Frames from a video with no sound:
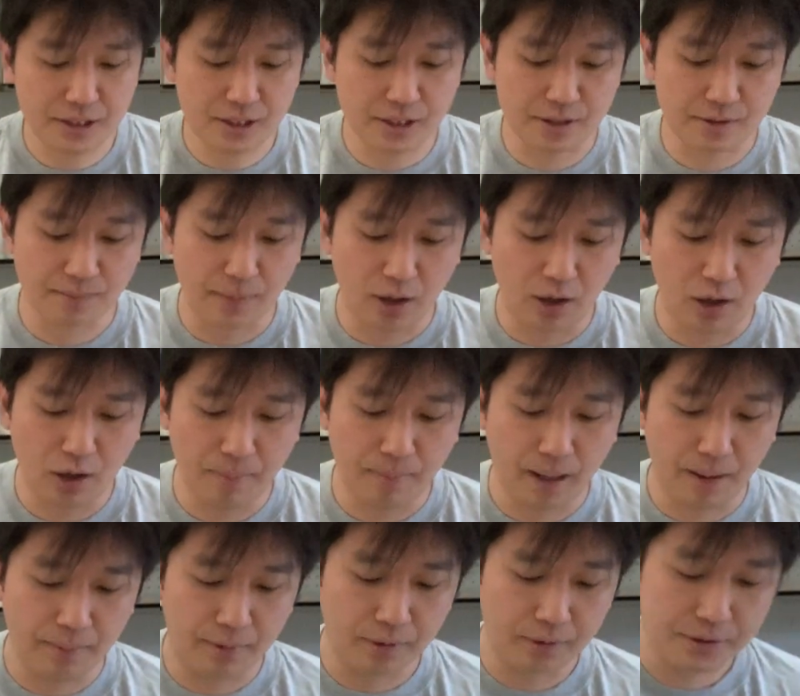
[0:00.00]
small
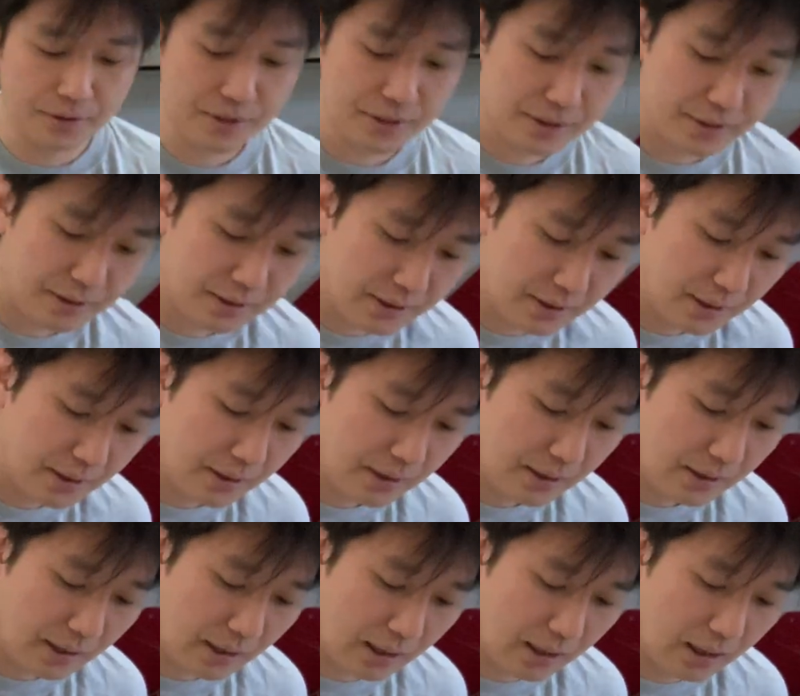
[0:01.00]
bubbles.
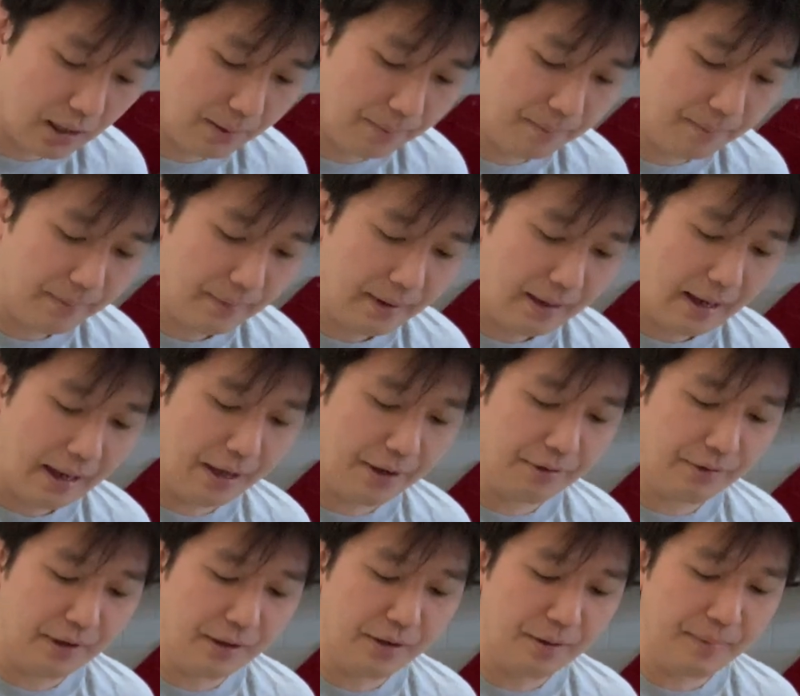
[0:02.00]

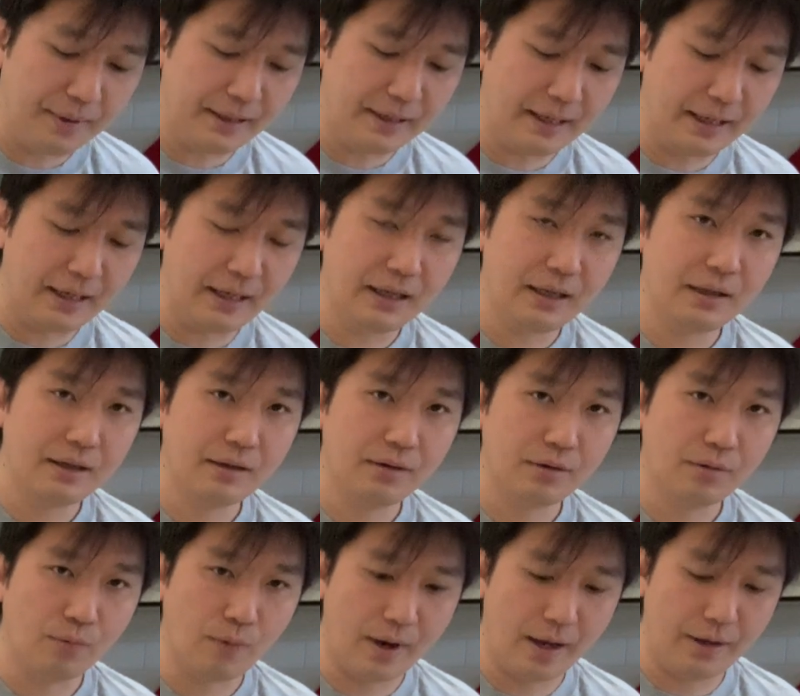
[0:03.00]
And in the beginning,
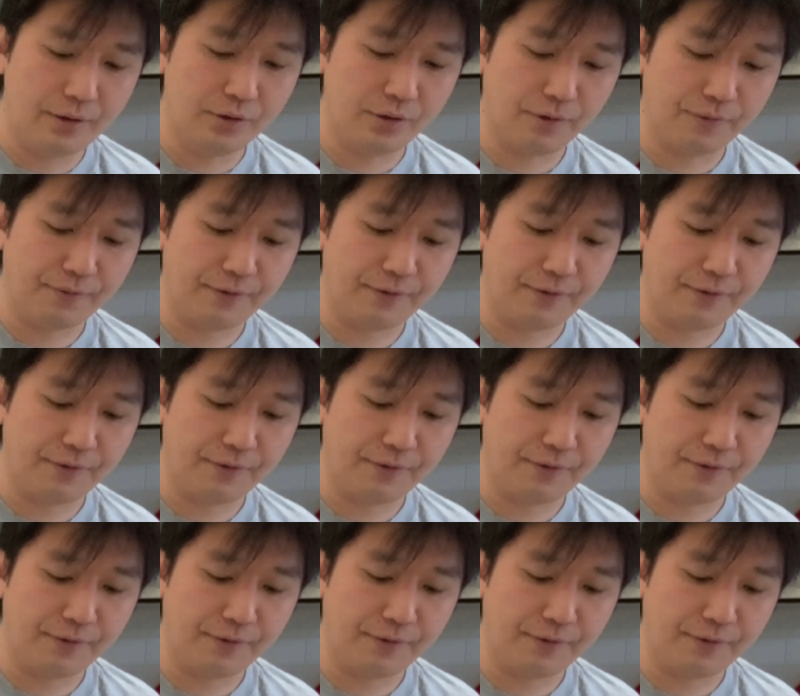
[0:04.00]
when your